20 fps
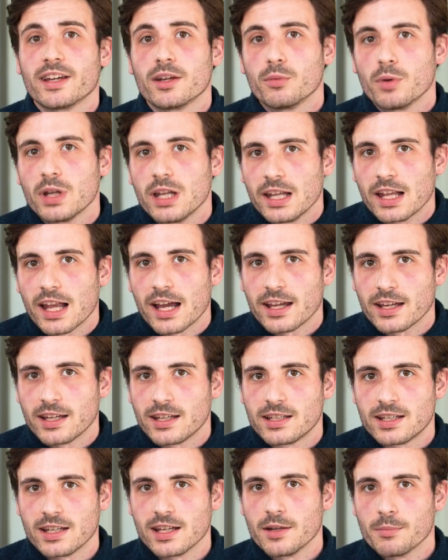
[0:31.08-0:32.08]
I really
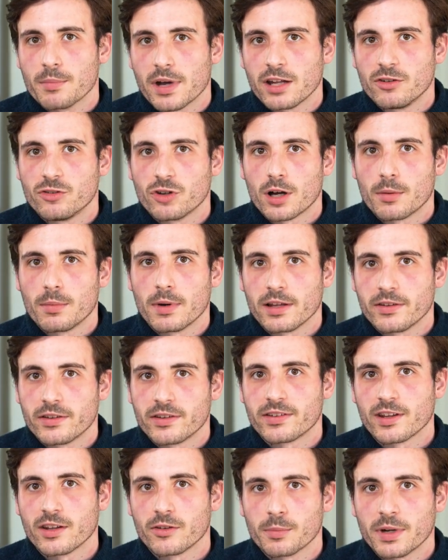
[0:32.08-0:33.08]
like in my job as a
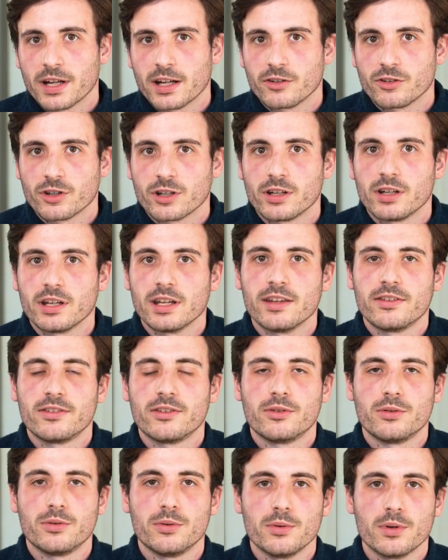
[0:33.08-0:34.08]
sales manager is
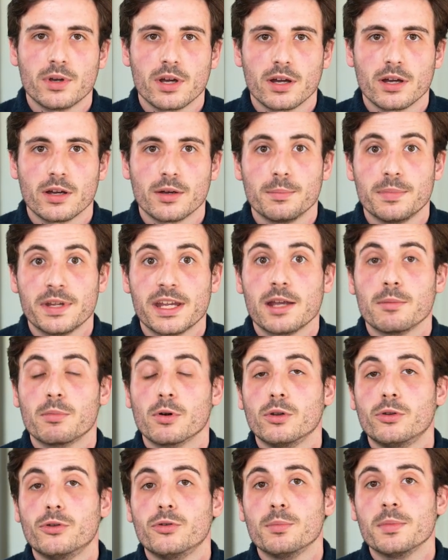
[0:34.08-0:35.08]
to be
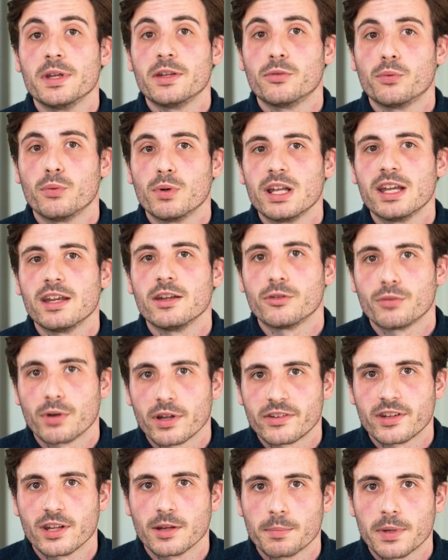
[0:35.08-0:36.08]
able to meet really
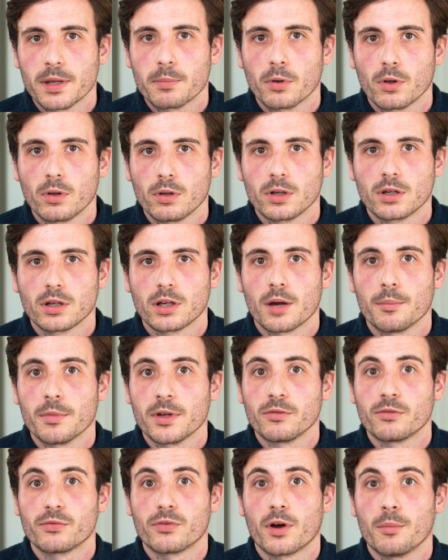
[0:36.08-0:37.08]
interesting people
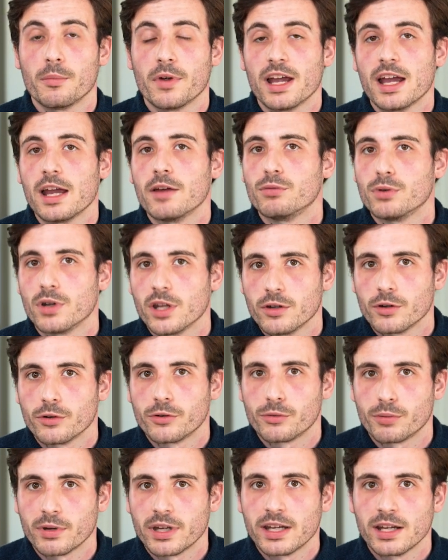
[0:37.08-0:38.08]
coming from every
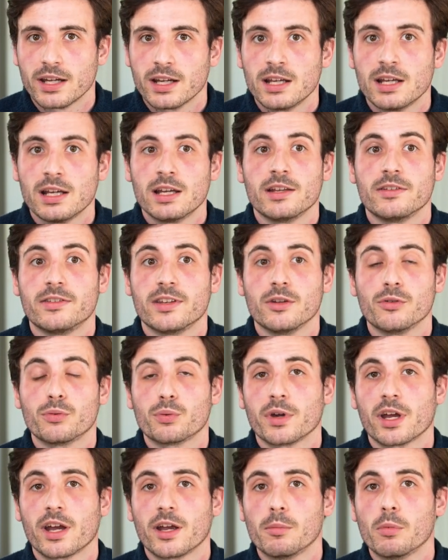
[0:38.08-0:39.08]
industry, since
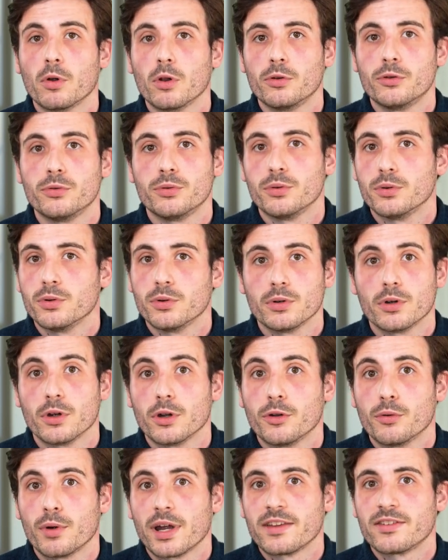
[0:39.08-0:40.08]
we are able to
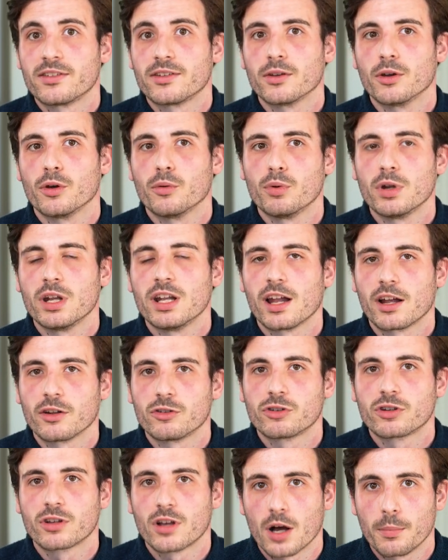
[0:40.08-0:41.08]
address a really
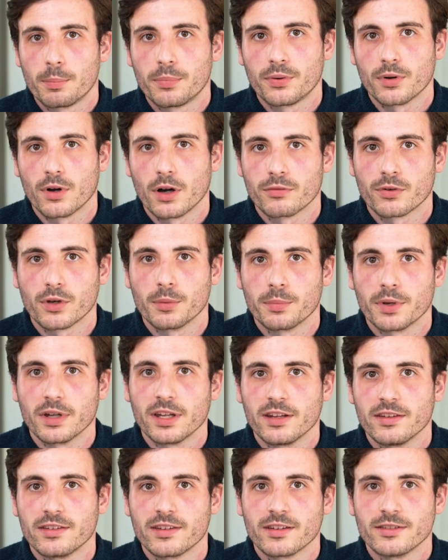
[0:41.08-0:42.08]
large scope of
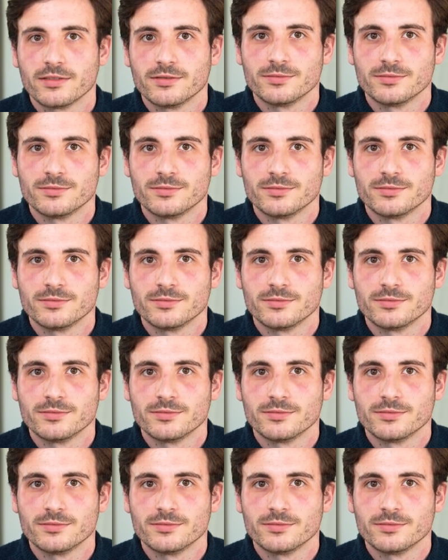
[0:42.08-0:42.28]
companies.